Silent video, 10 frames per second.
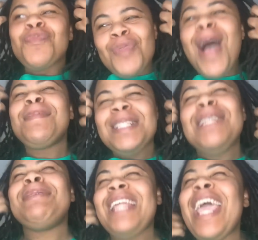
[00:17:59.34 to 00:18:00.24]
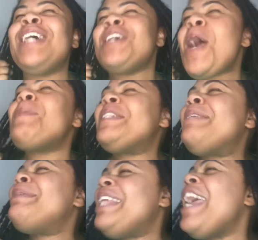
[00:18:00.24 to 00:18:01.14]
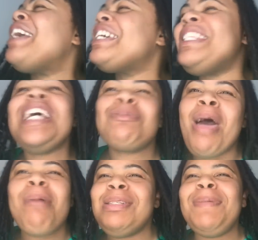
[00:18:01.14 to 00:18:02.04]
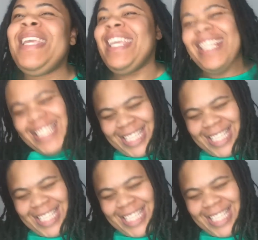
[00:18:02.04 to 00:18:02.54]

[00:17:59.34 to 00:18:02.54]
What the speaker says: I'm slimming down. Because that's why I was big.